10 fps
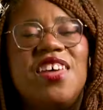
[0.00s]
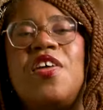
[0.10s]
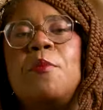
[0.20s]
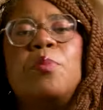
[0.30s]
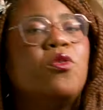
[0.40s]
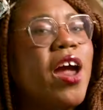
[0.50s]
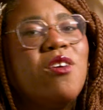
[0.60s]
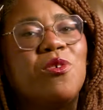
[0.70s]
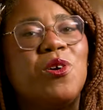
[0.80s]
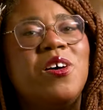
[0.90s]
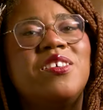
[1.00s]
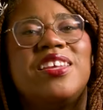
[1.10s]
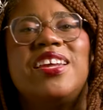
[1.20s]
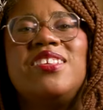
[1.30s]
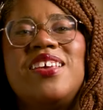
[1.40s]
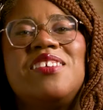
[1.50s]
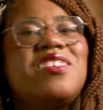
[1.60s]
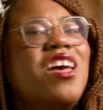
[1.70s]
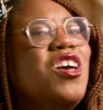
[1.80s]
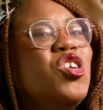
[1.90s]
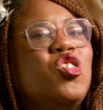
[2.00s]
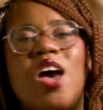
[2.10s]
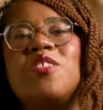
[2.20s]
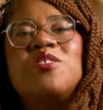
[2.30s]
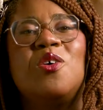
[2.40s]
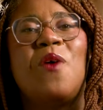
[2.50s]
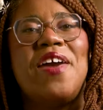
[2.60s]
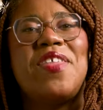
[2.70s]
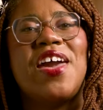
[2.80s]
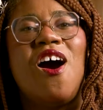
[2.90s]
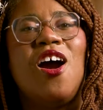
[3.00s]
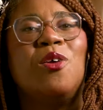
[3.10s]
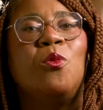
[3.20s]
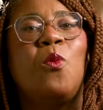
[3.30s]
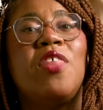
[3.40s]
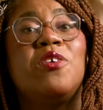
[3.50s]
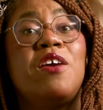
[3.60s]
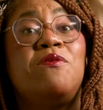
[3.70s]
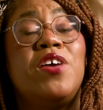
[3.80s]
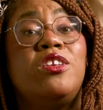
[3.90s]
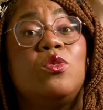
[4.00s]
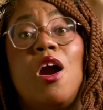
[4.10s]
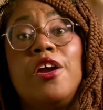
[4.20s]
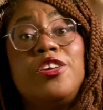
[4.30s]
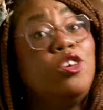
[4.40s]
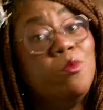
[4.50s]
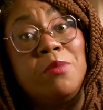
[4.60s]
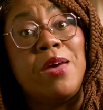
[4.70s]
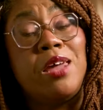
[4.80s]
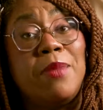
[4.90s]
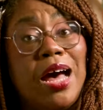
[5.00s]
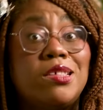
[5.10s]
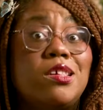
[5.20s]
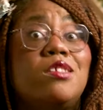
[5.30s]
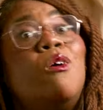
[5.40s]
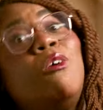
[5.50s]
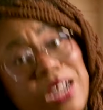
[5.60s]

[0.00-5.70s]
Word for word: They break rules and exist just the way they are, whether they fit into our human-made boxes or